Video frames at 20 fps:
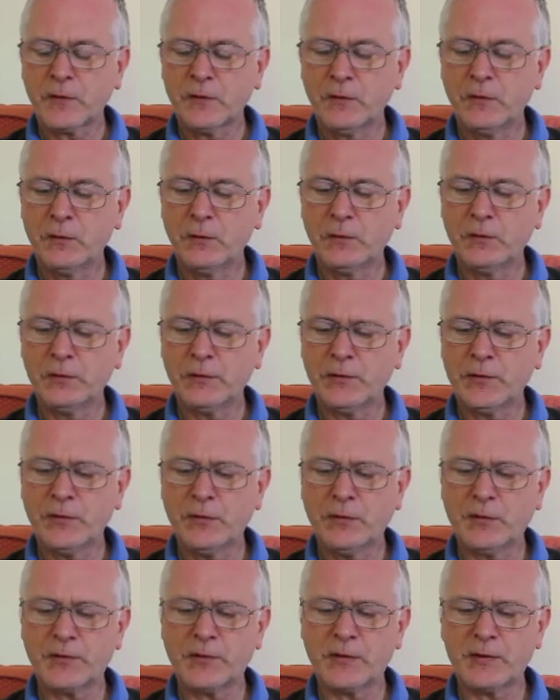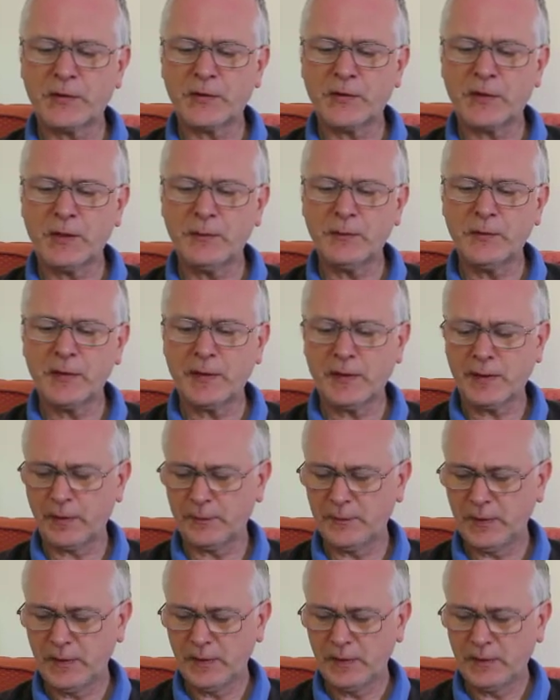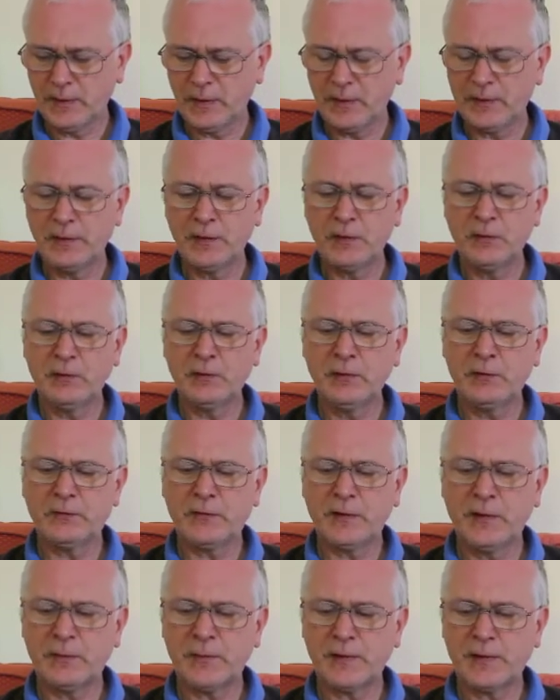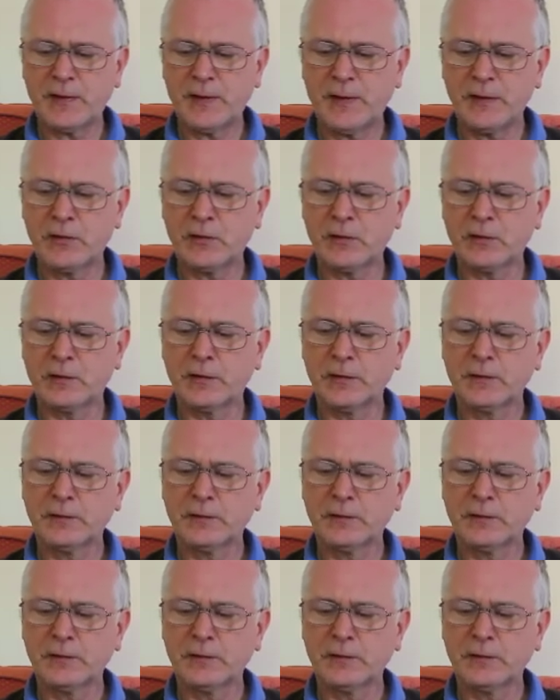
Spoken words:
who all talked at the same time, and they all agreed with the hedgehog.